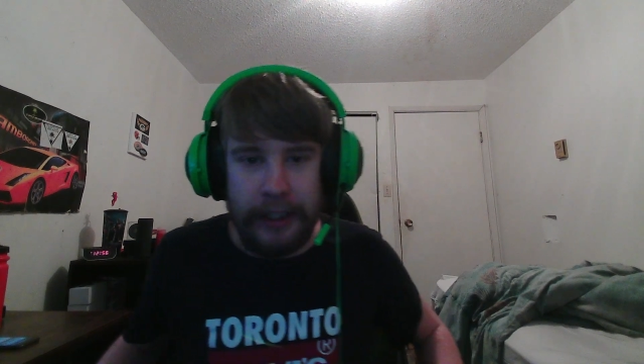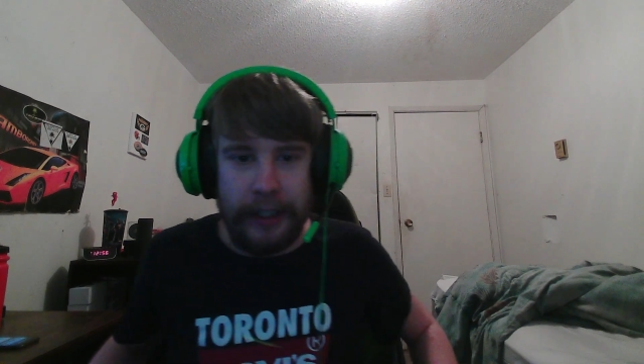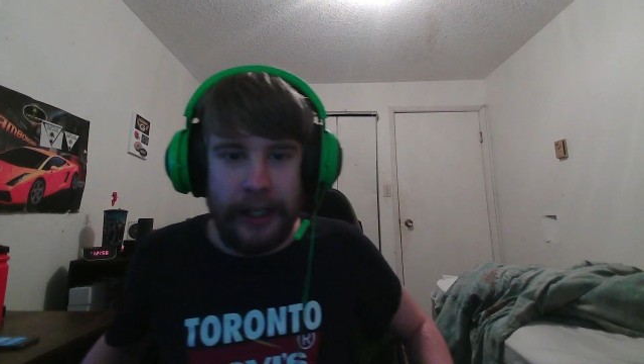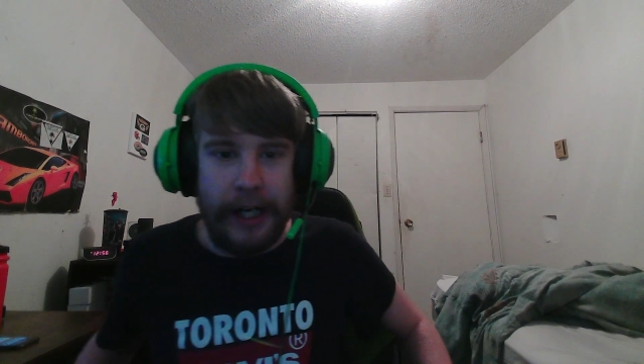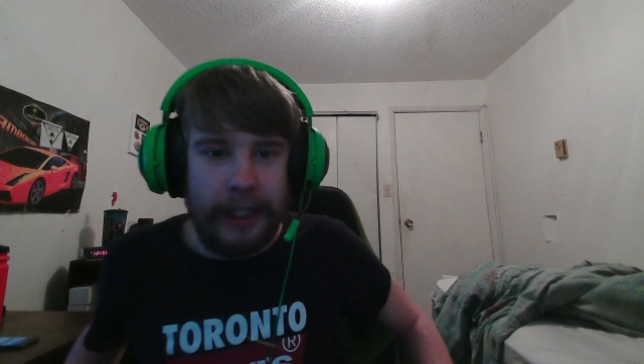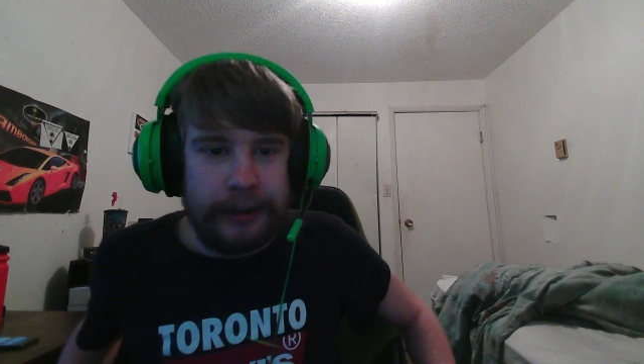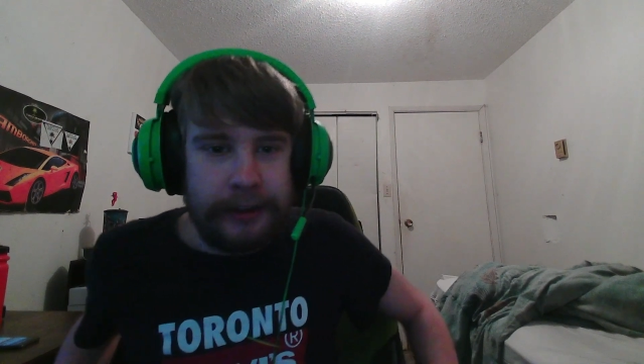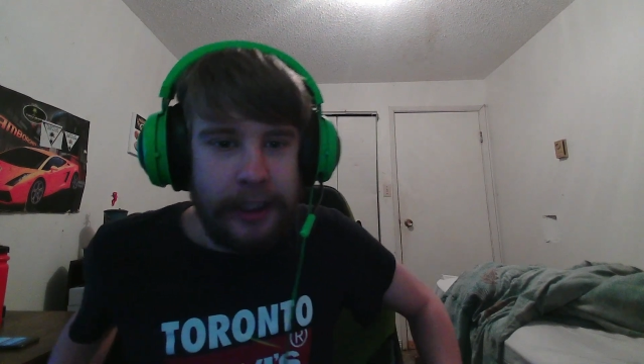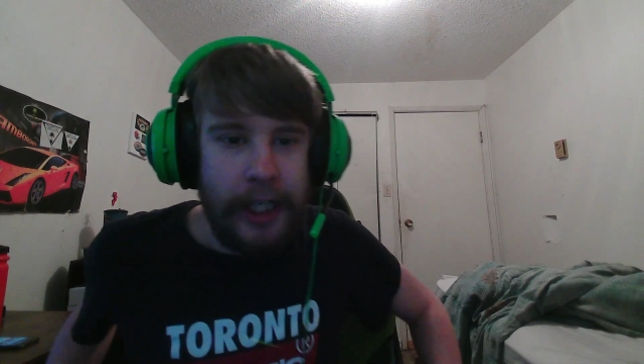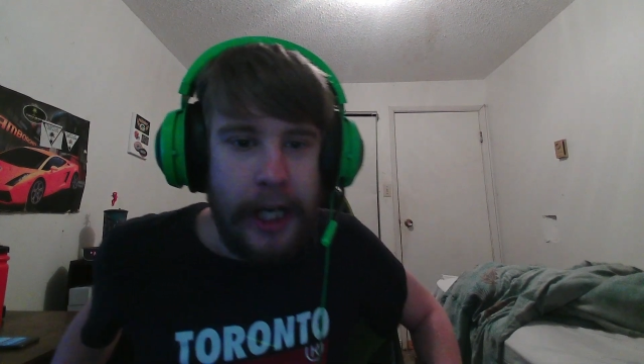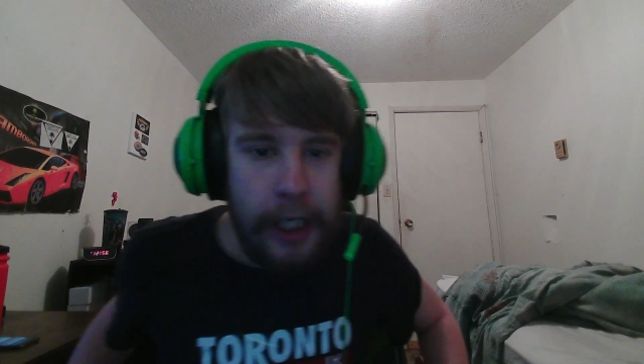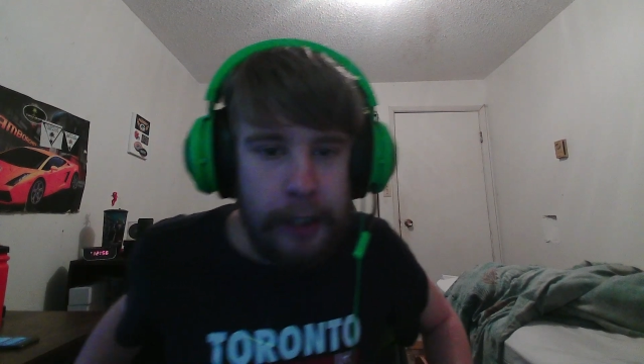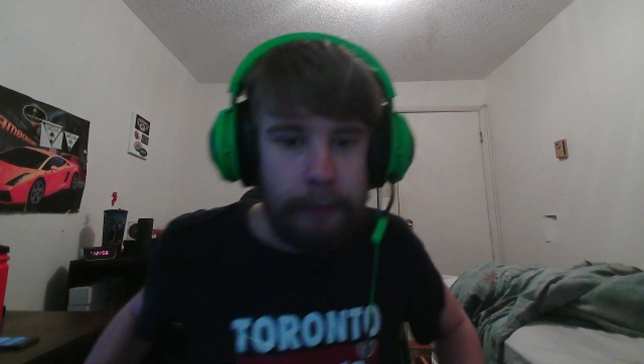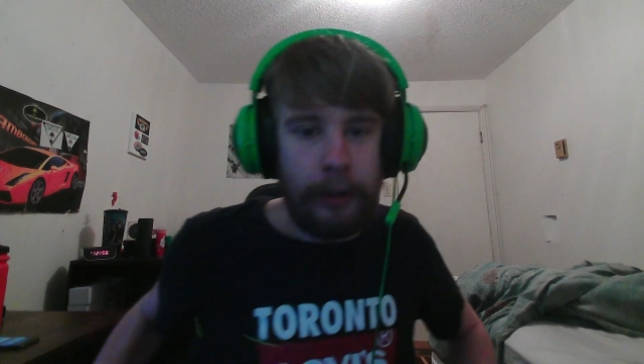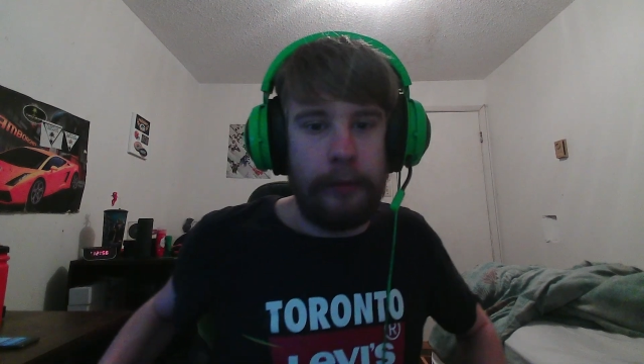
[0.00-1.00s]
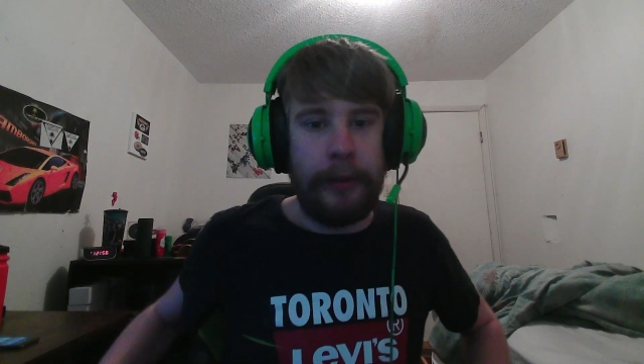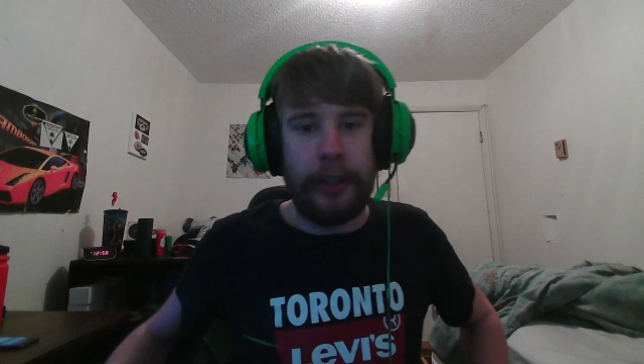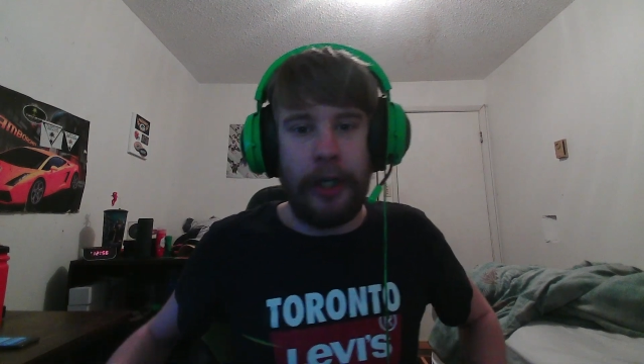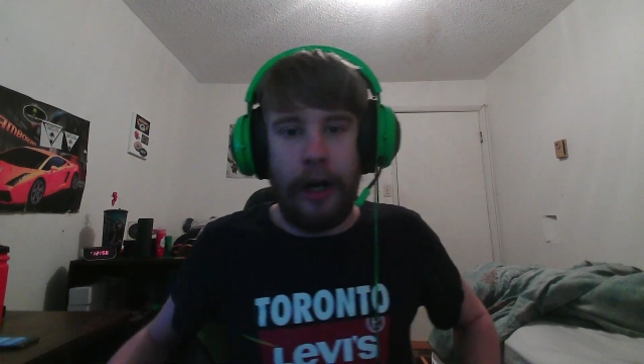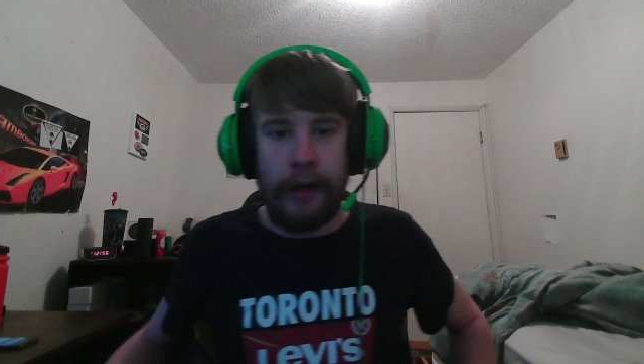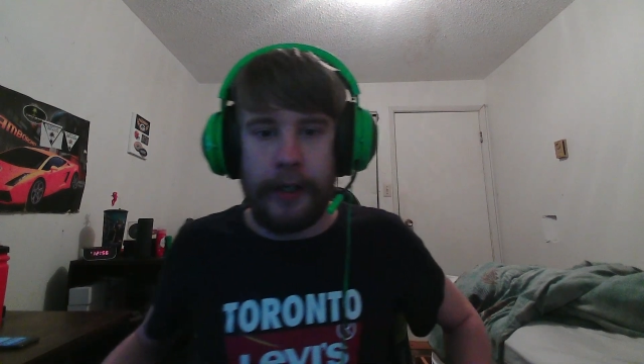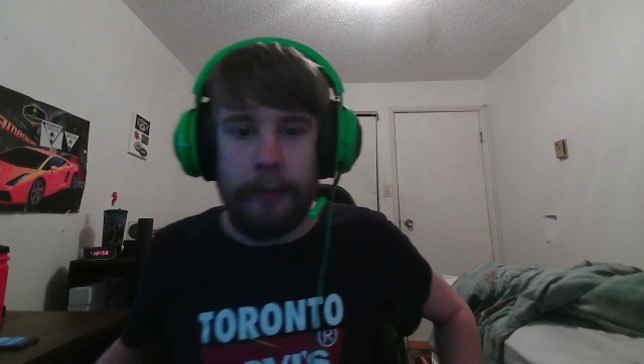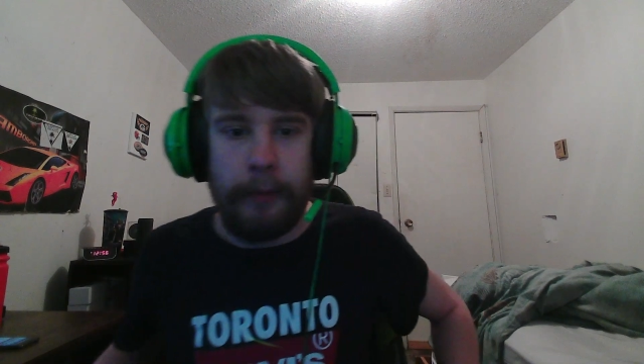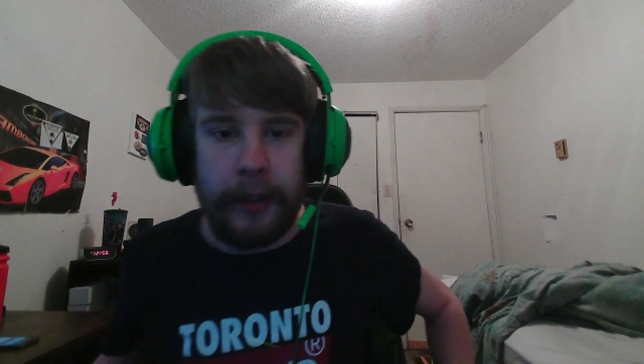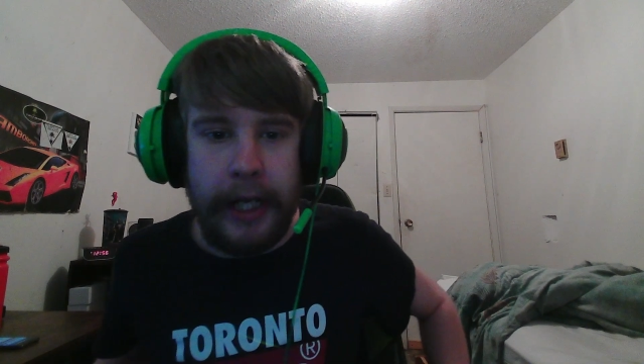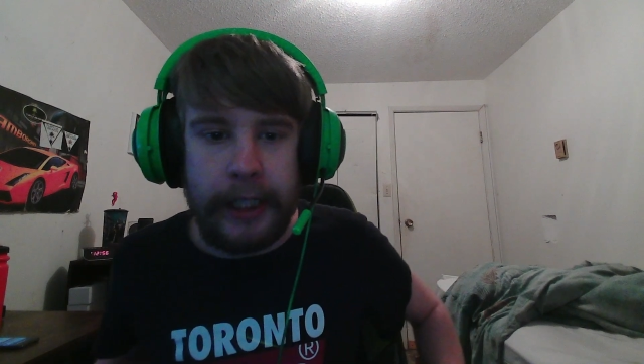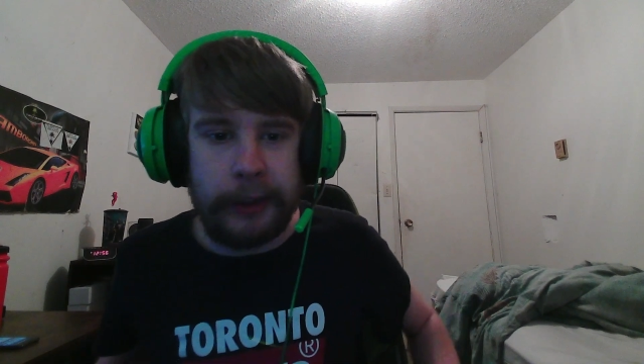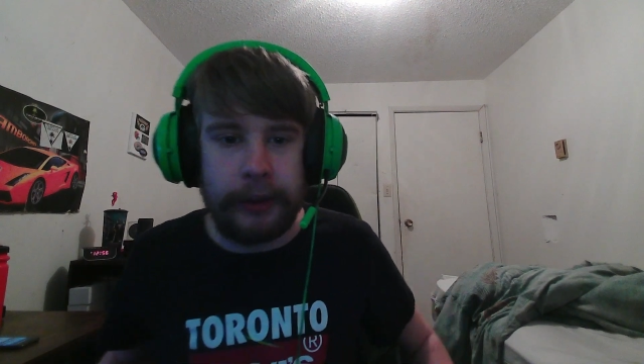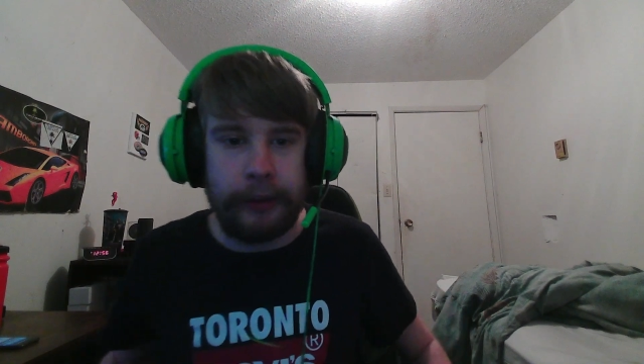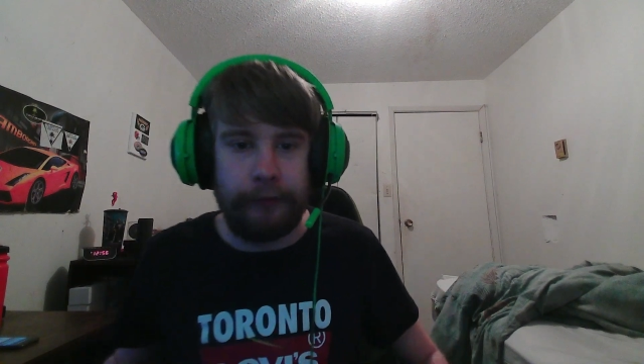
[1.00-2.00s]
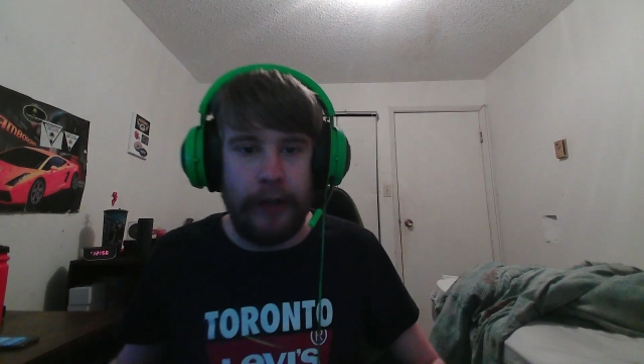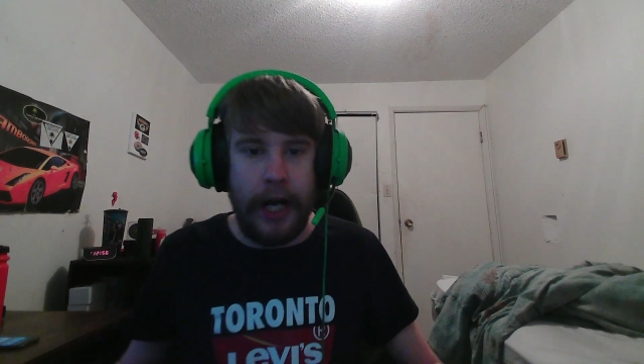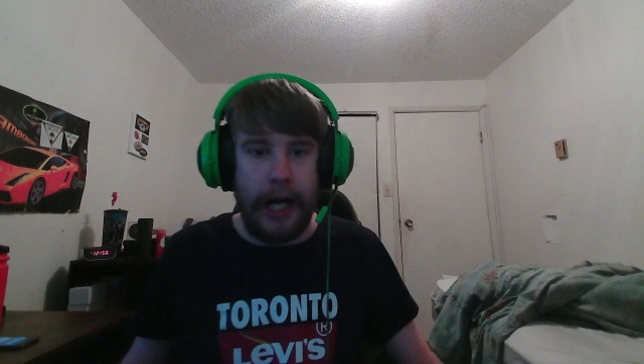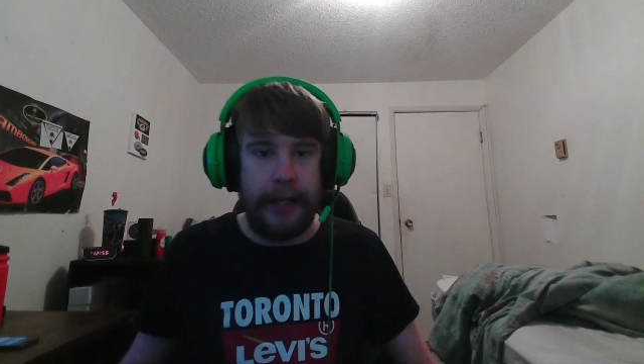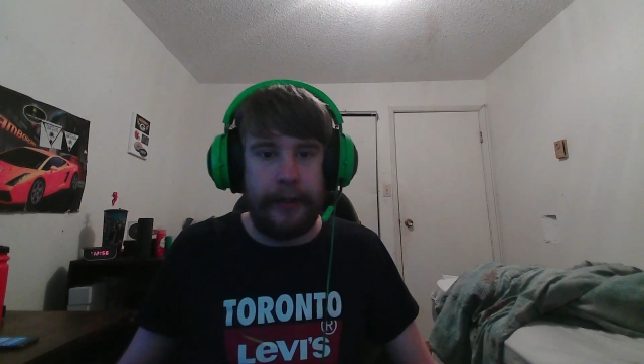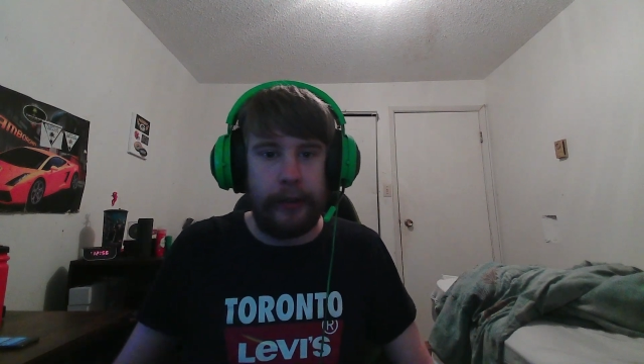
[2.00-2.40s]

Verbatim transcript: Uh, today I'm going to be talking about X-Defiant